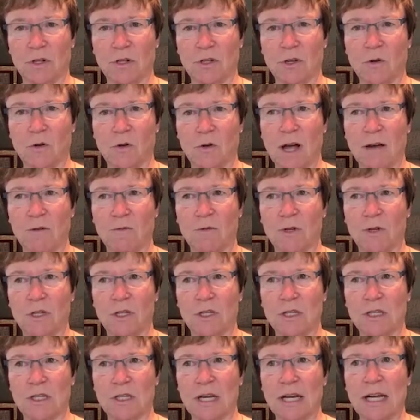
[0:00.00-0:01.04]
So I
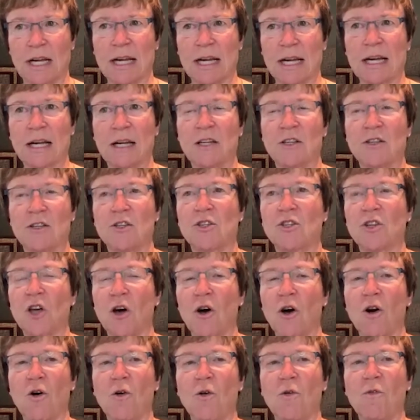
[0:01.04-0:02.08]
was
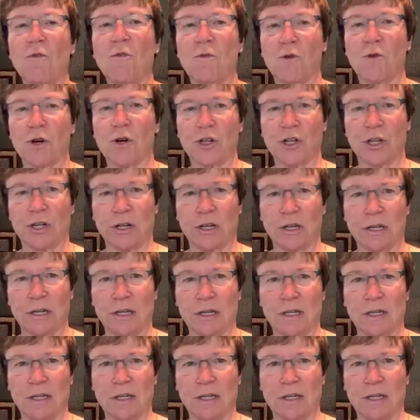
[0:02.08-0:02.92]
so fortunate.